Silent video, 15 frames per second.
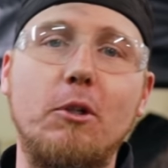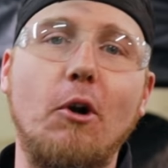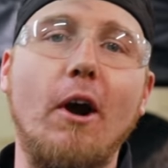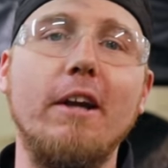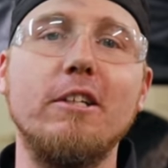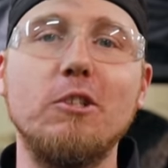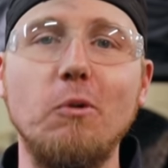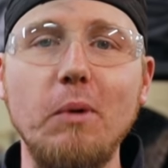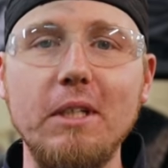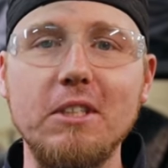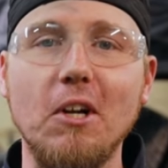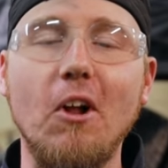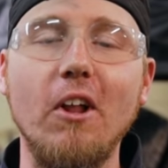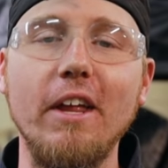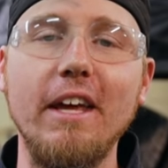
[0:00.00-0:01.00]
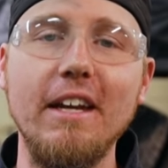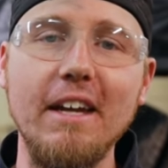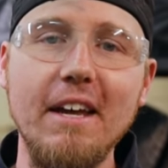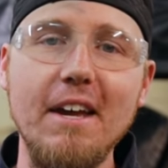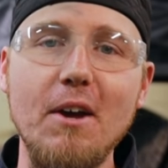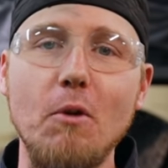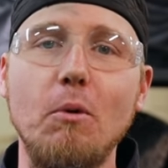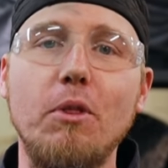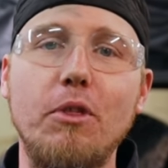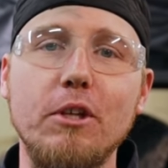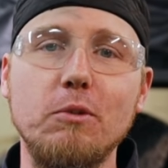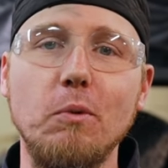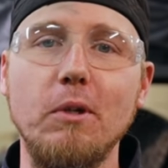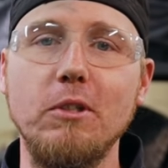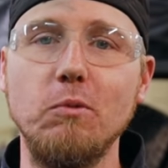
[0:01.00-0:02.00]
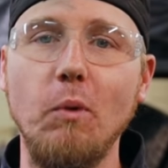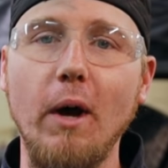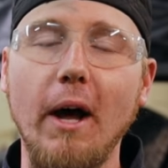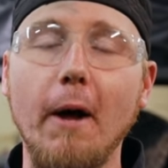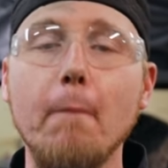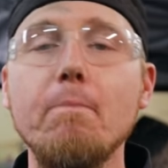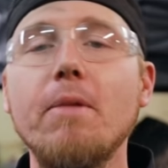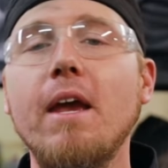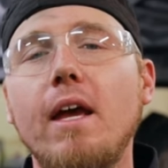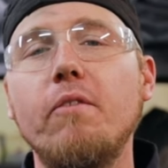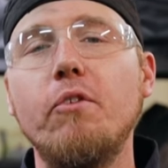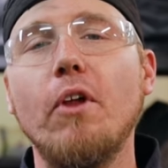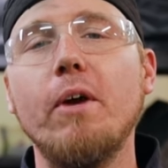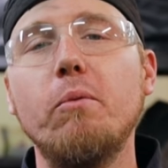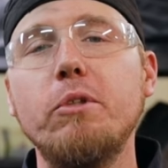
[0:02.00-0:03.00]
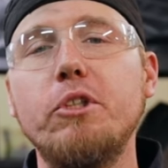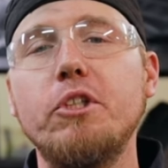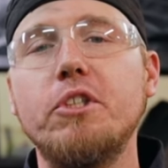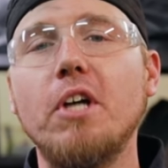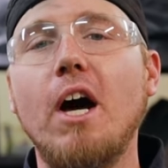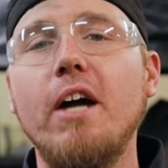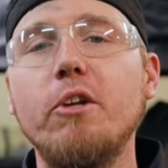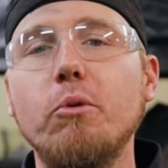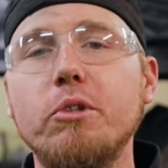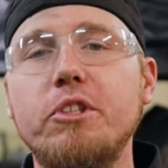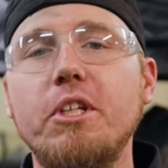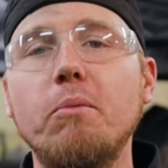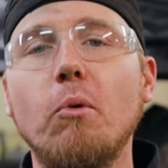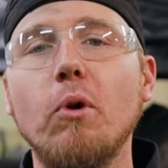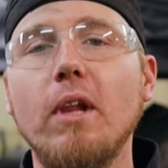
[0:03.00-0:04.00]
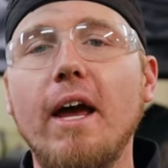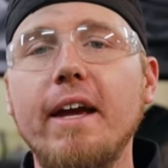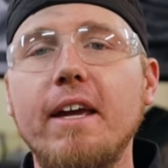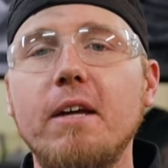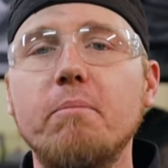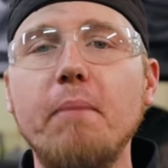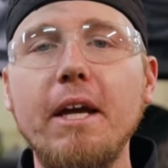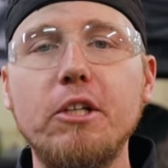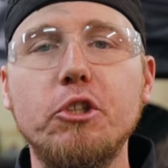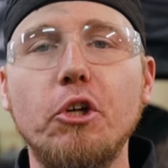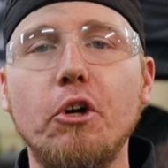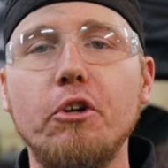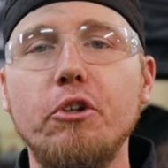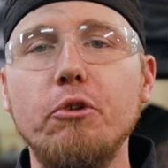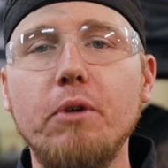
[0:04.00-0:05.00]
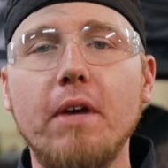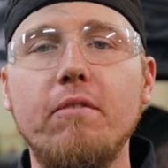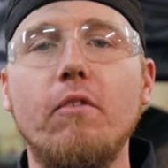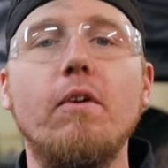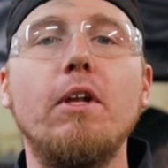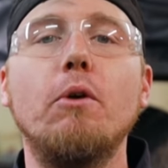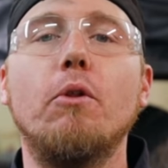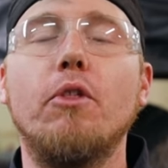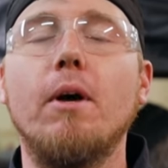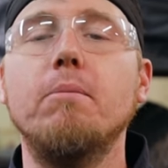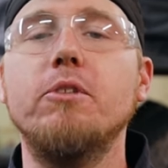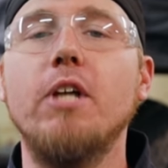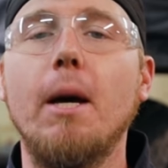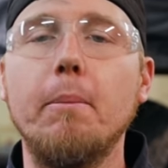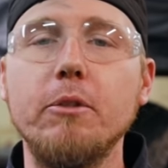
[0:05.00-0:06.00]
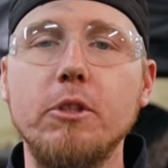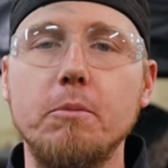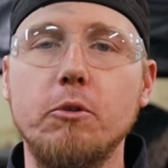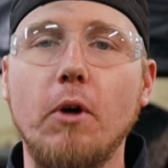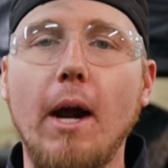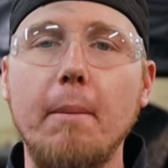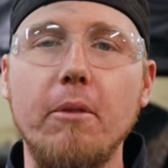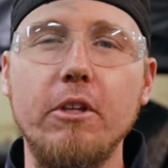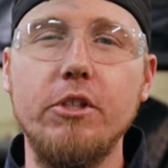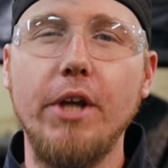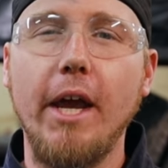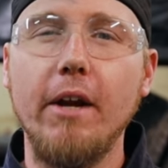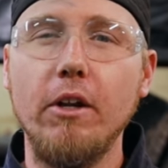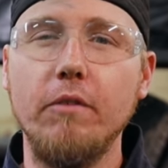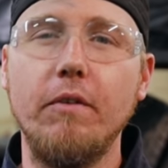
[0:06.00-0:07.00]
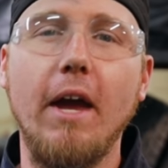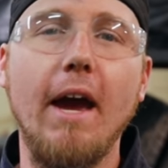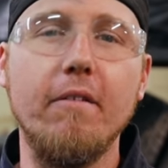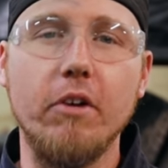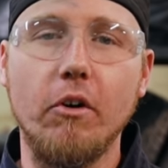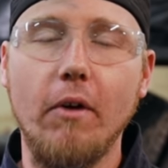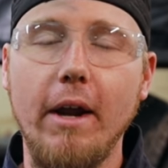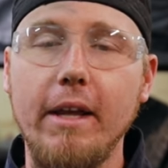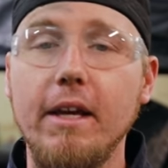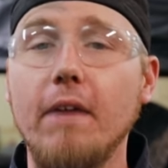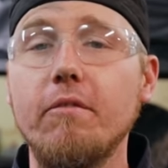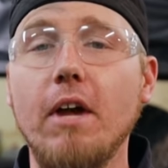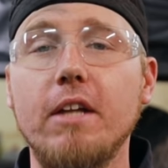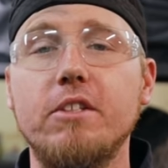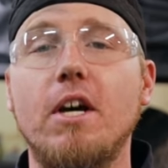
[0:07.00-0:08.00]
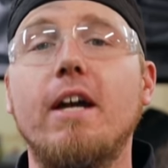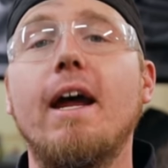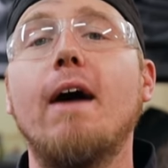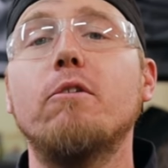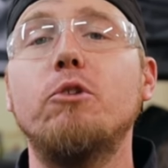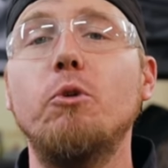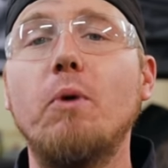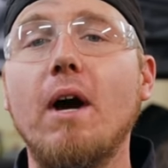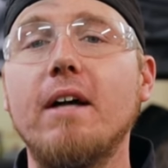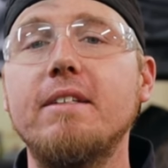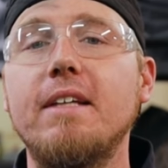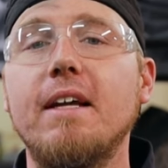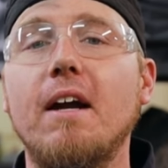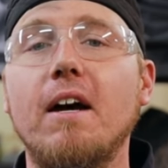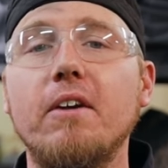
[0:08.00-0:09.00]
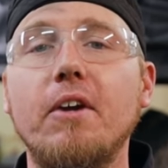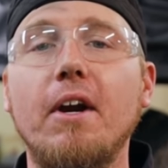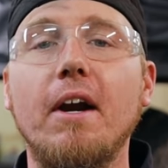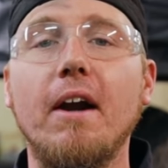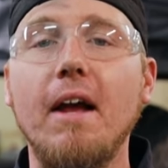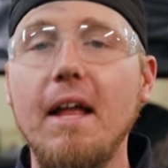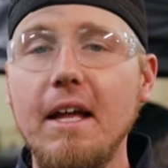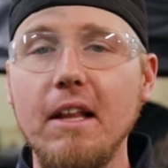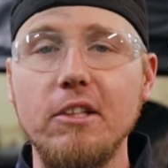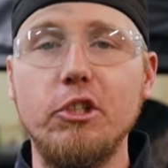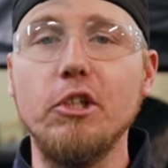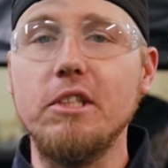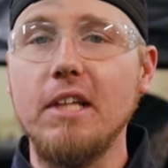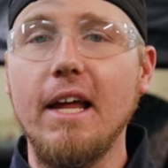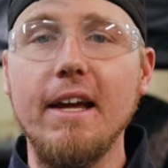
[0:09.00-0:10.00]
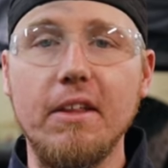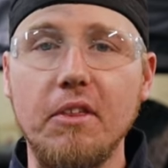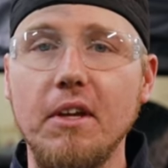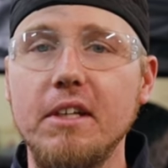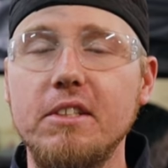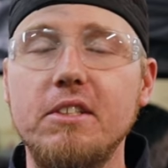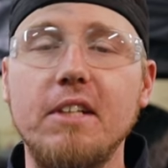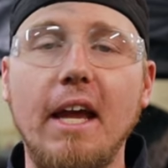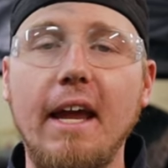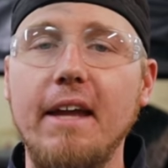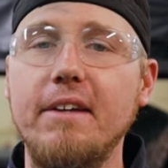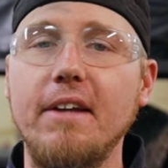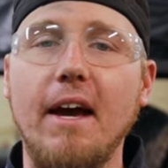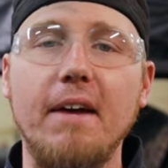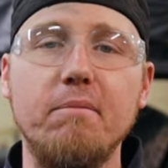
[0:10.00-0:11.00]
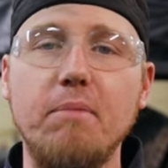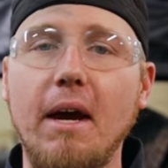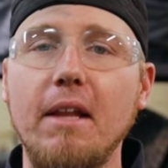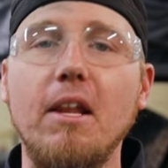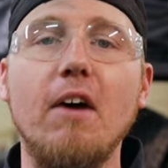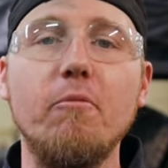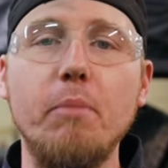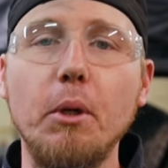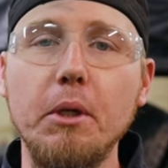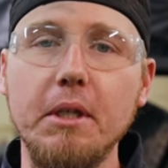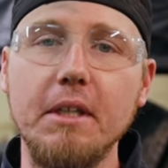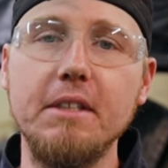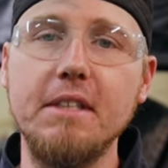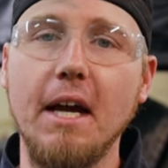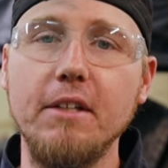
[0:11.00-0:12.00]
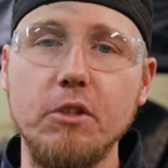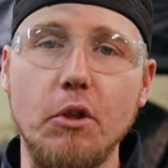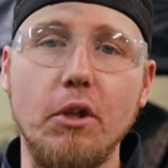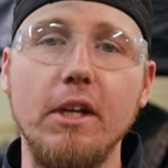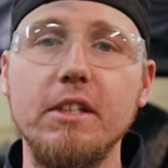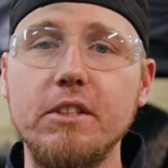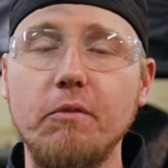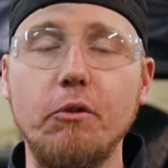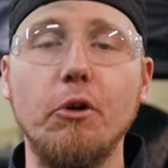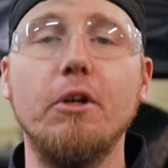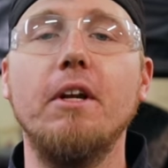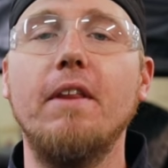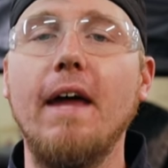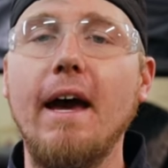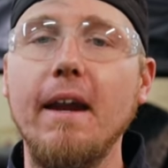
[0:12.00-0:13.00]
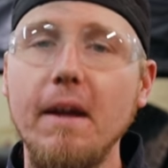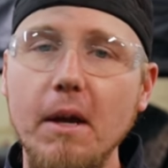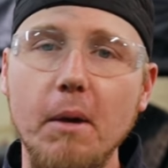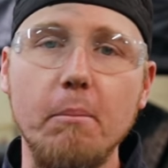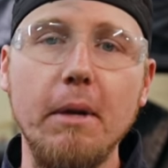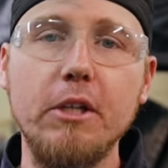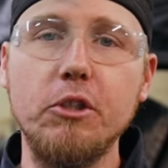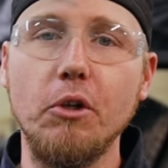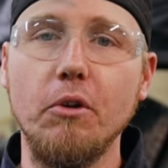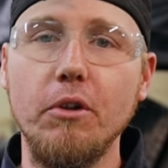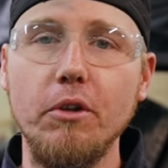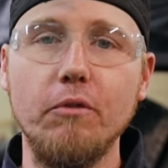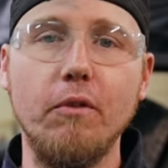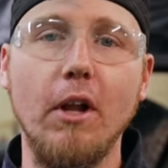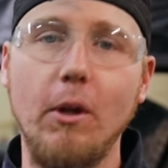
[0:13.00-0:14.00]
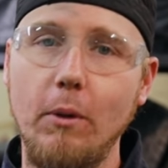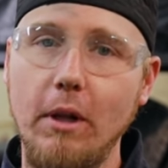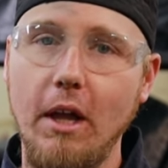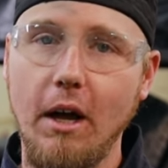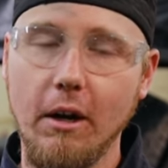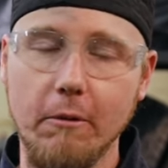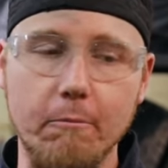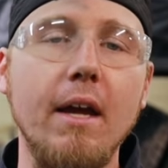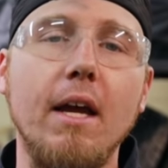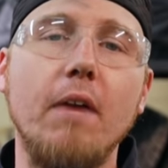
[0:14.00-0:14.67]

try to squeeze it all in with this one as well. If you like what you saw and you wanna see more like it, make sure you give the video a thumbs up and subscribe to the channel if you haven't already. I've got a ton of how-to content on here just like this. And I, I love building these kinds of things. If you're into that, make sure that you follow along.